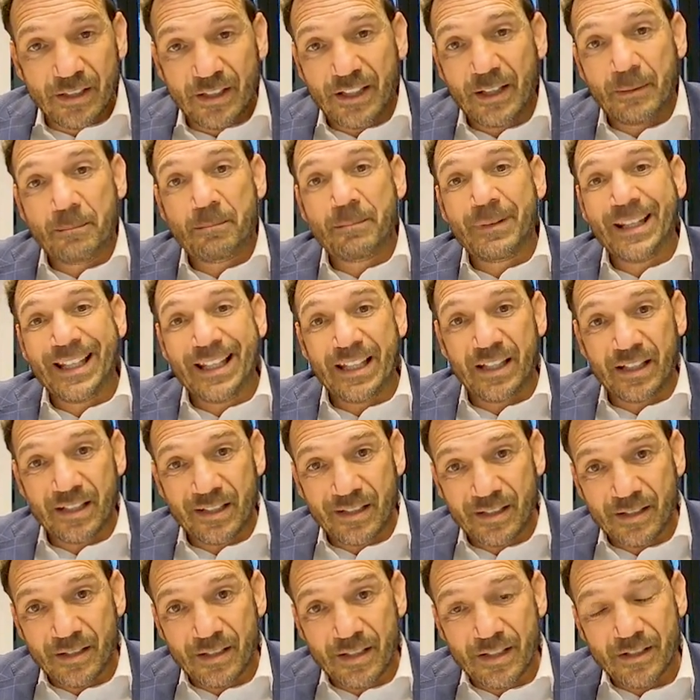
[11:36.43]
2
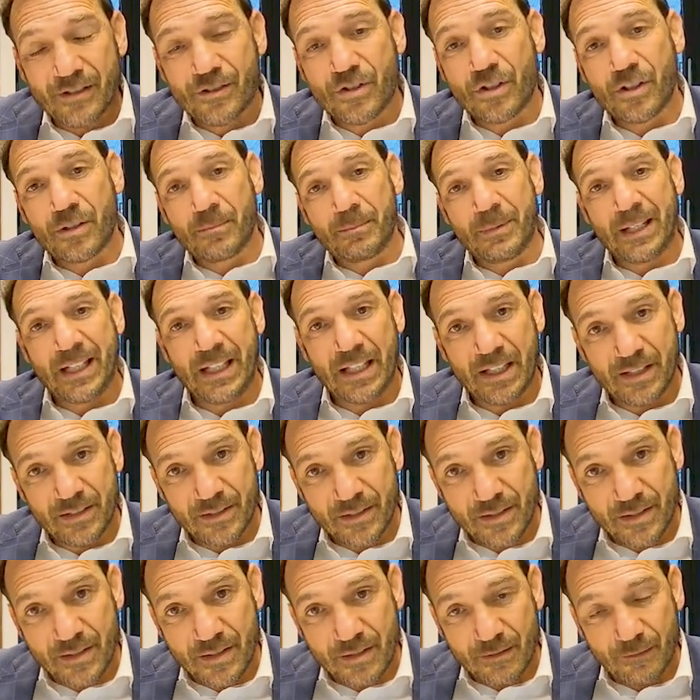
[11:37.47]

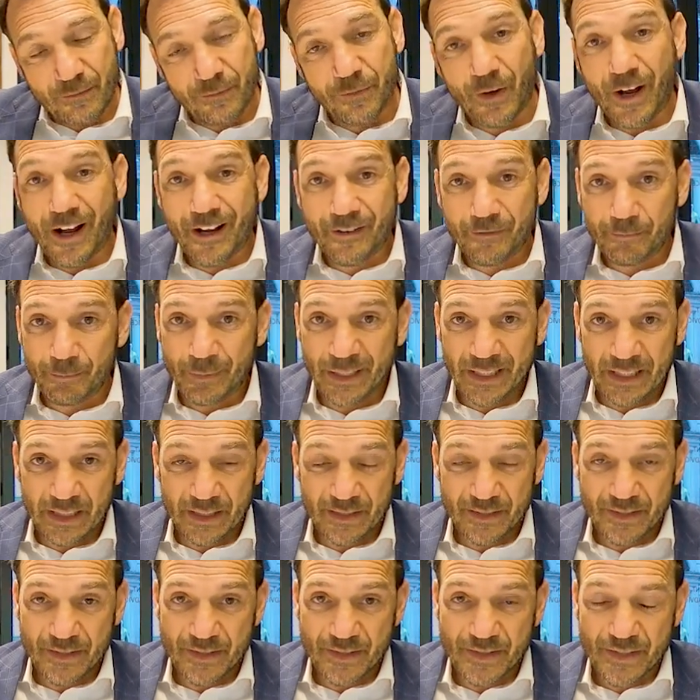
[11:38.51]
millions, 5
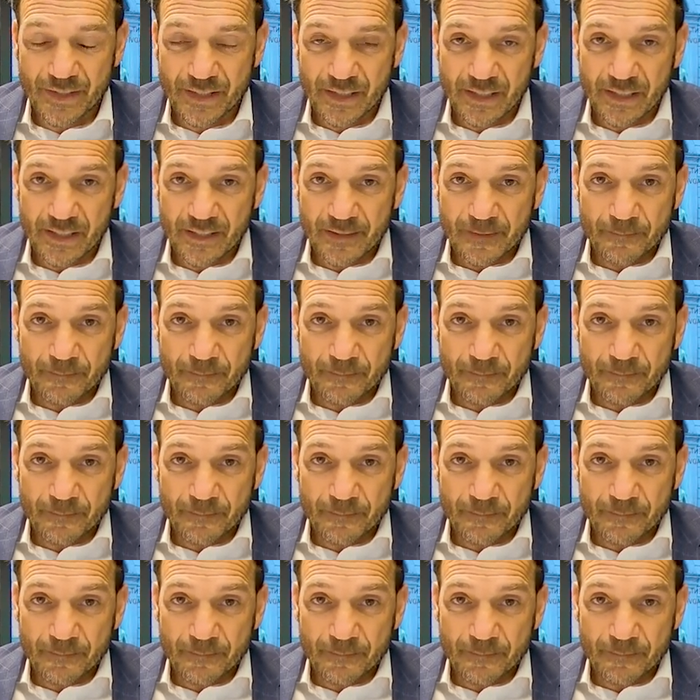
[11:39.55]
millions?